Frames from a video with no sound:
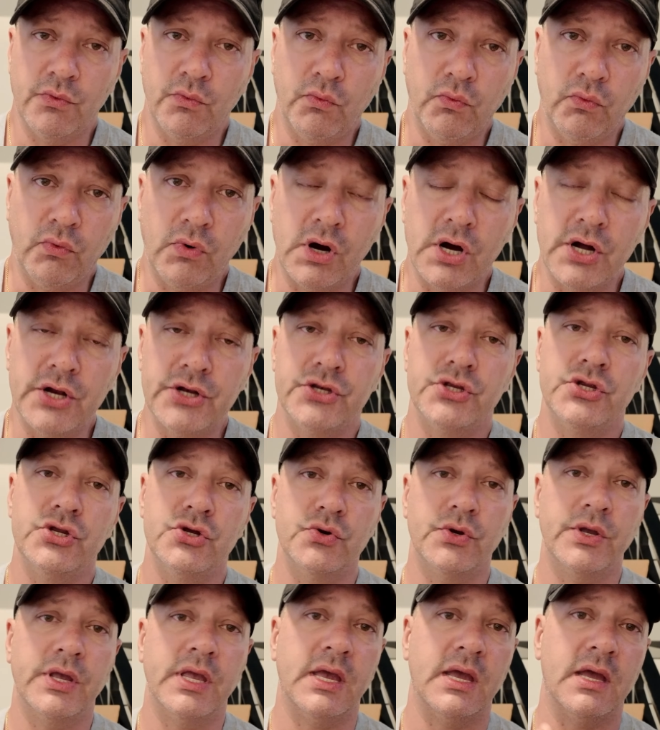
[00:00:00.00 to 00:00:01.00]
One,
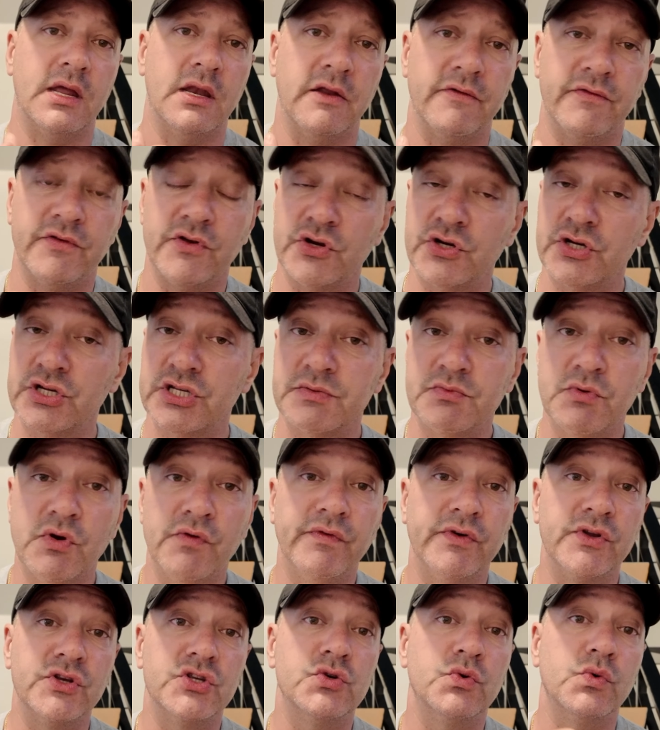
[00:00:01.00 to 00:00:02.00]
you can, if you're just
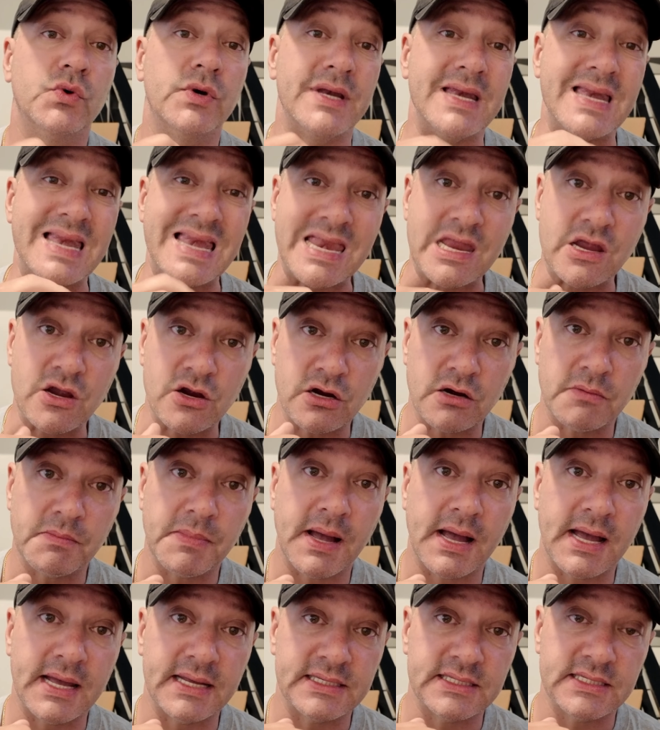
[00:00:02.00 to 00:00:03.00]
moving to a
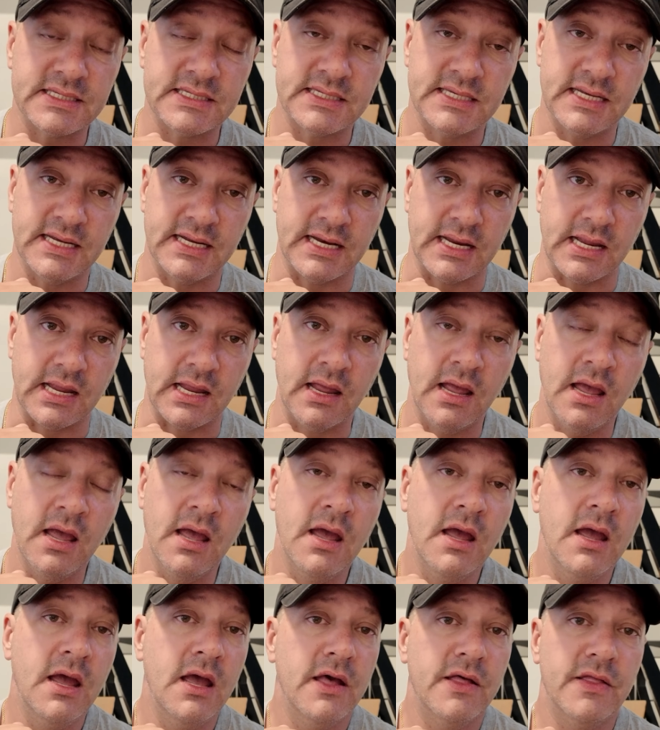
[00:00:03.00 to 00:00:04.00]
nearby city,
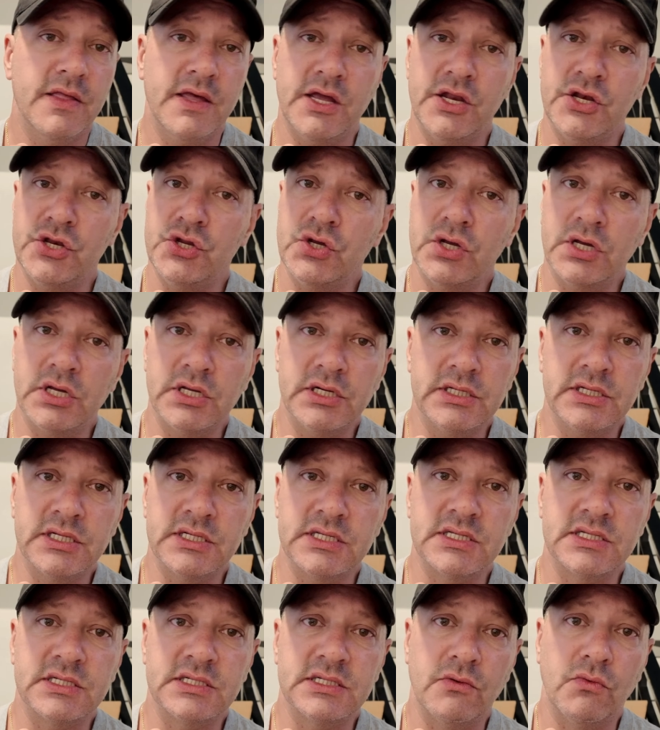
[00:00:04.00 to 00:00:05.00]
then you can
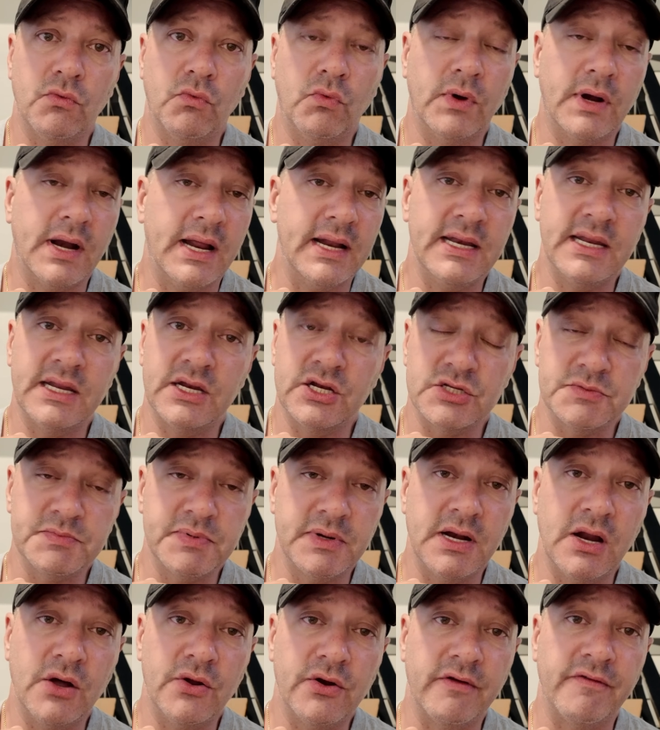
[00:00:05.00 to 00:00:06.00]
just, what I did is
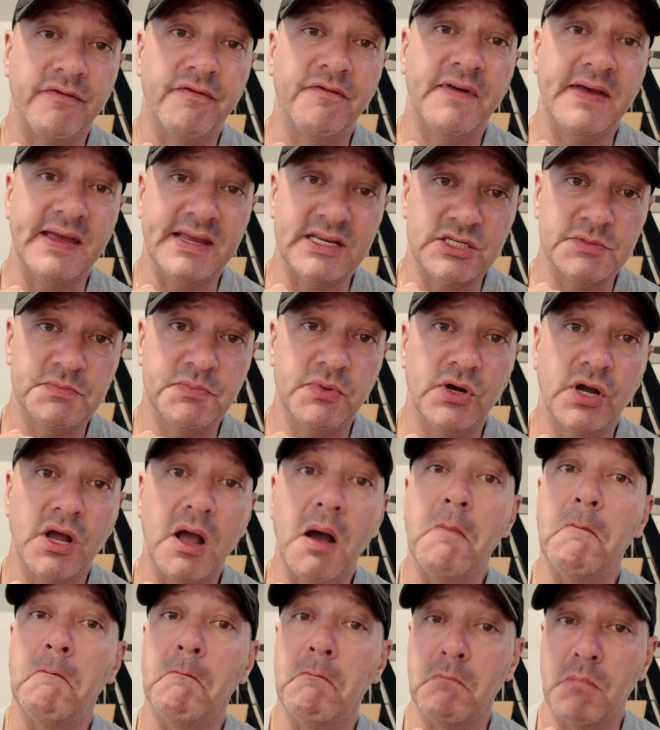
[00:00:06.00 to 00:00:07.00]
put out a Facebook
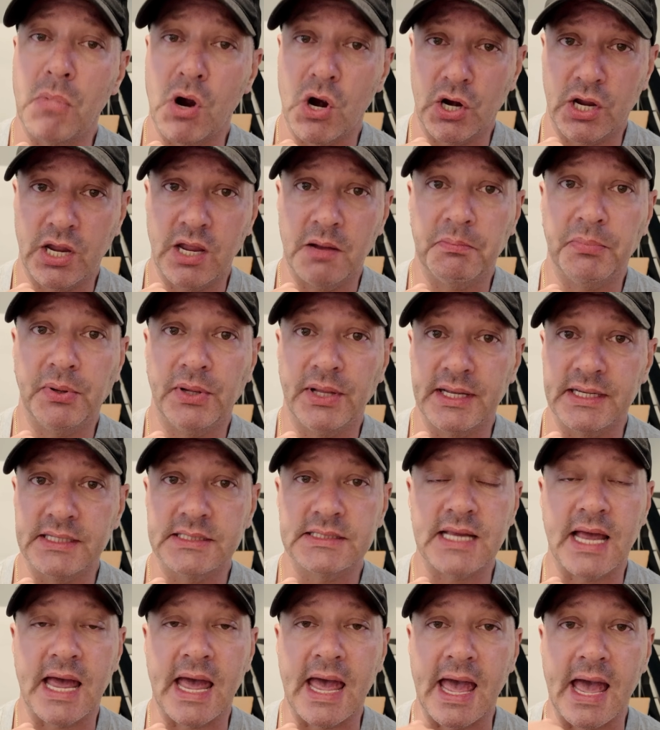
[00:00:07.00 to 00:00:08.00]

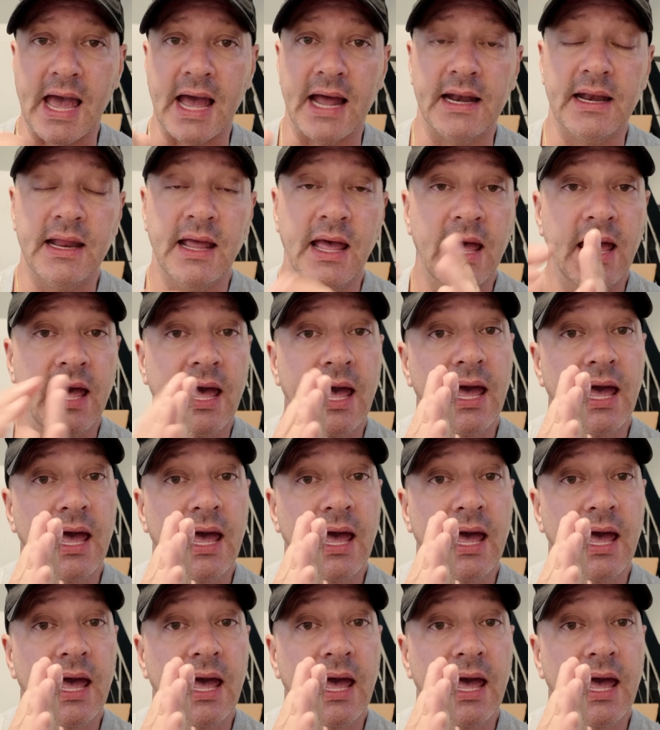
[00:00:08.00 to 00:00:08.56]
marketplace ad.